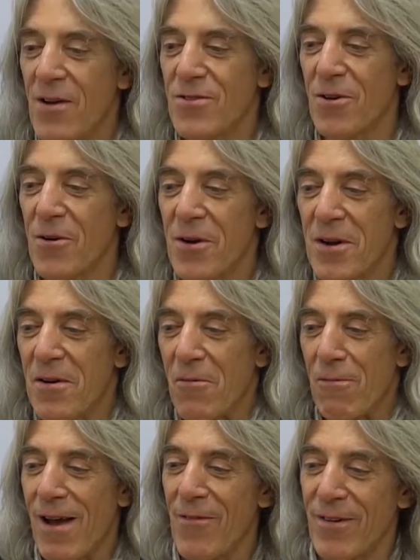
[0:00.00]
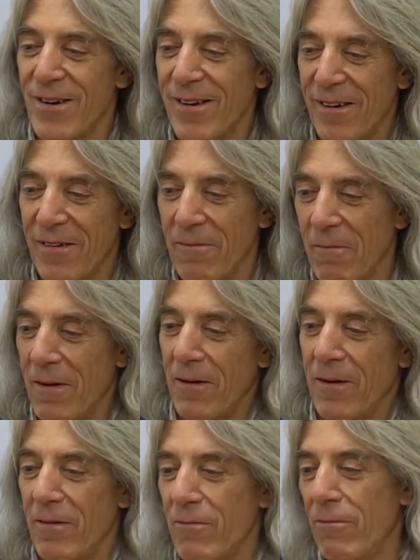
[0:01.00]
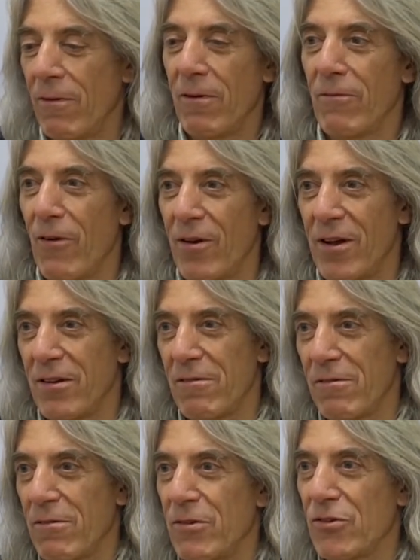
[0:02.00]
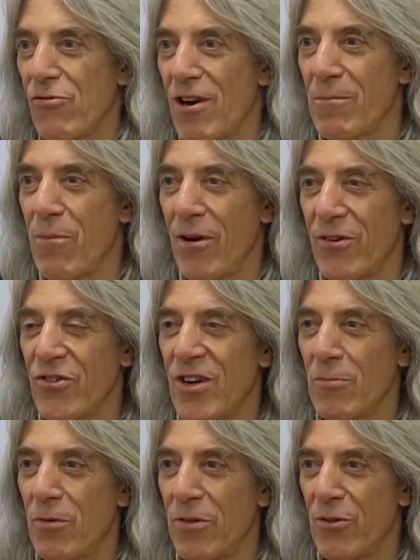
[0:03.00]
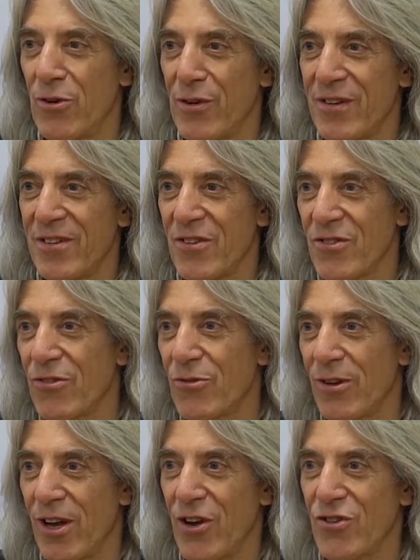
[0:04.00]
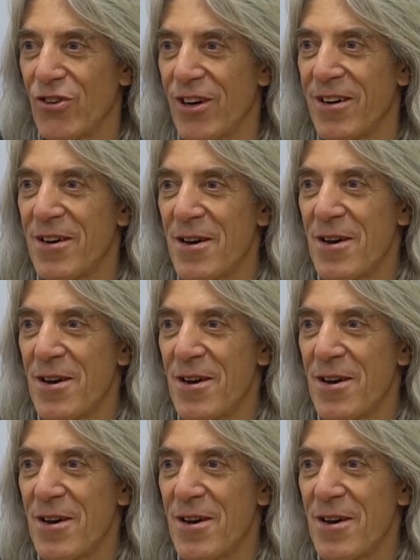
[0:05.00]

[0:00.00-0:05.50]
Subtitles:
so we have a very strong partnership with the University of Central Asia